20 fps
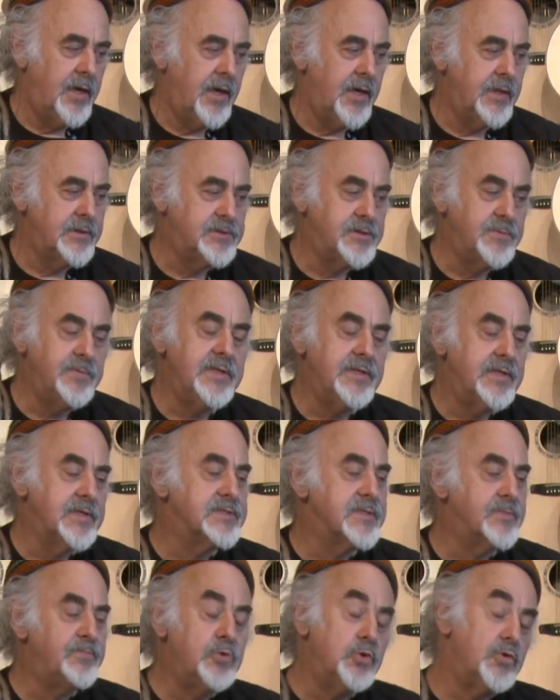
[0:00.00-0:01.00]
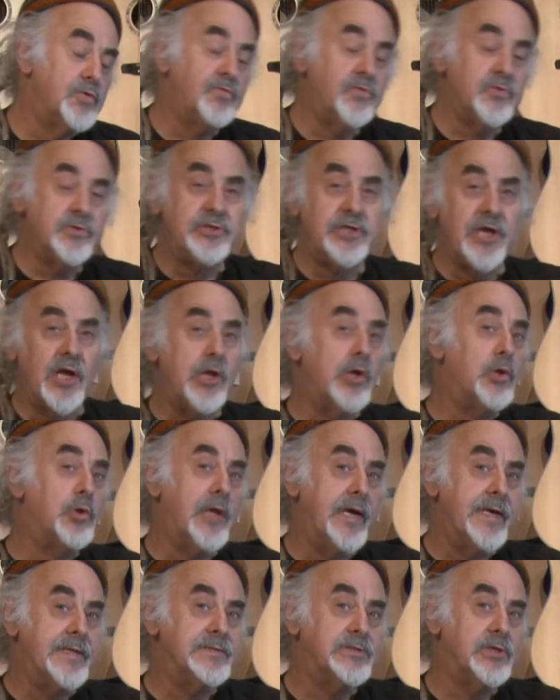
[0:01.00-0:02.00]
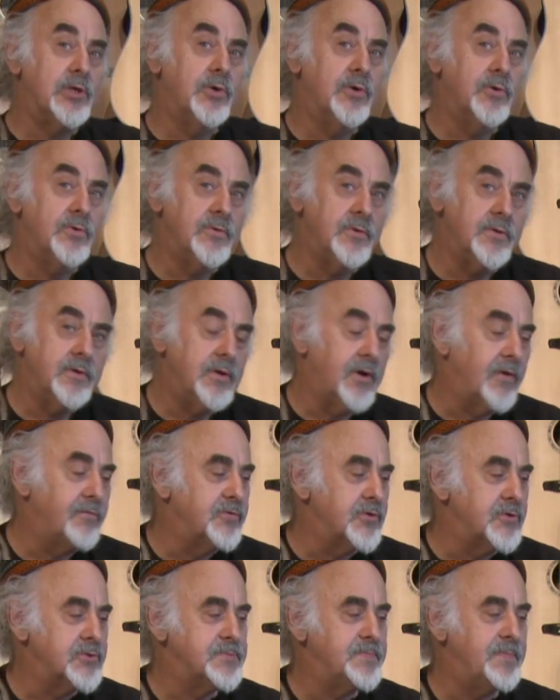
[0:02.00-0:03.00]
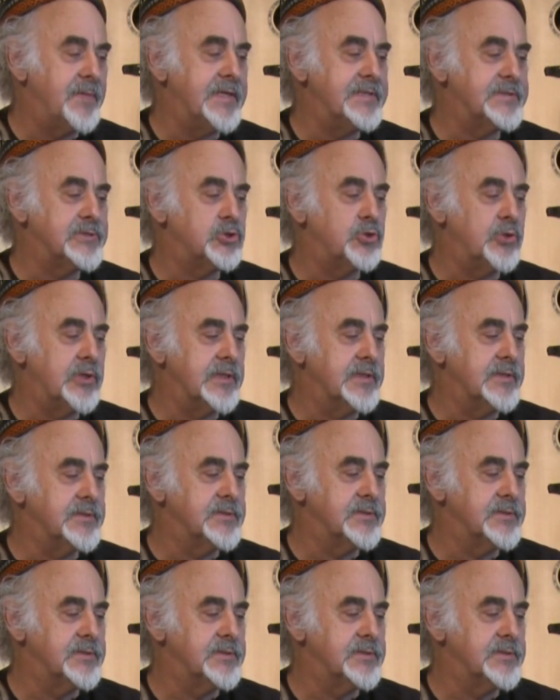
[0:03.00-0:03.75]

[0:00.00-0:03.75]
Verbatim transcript: And to me, there's a beautiful cello-like tone of those bass strings.